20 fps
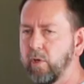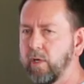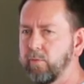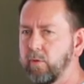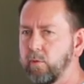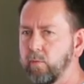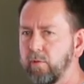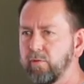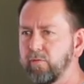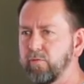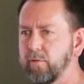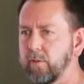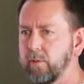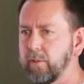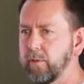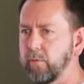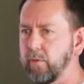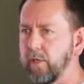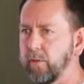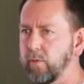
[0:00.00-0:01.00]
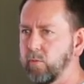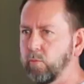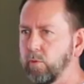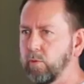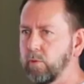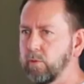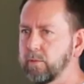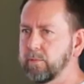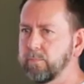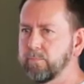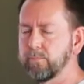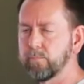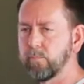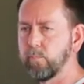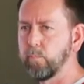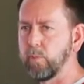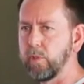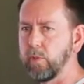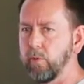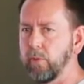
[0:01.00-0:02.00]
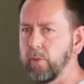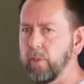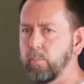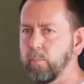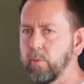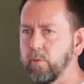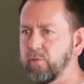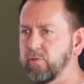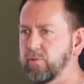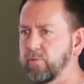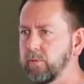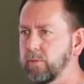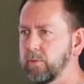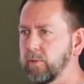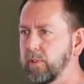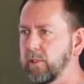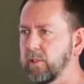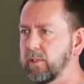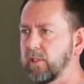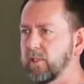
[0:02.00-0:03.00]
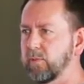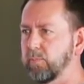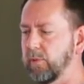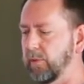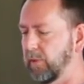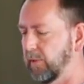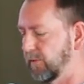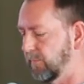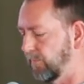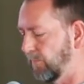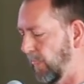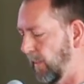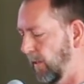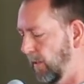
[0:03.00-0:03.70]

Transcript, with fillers: what everyone's feeling around the world beyond their personal experience.